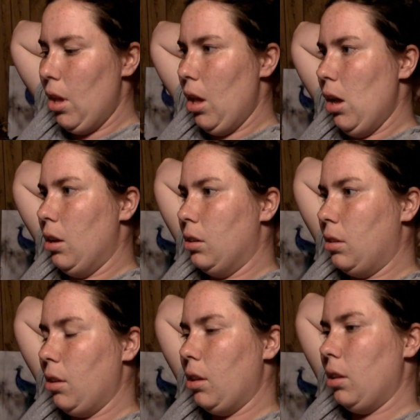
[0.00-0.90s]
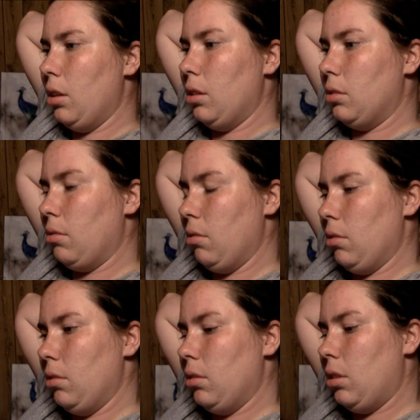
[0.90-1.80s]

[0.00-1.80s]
(no one is talking)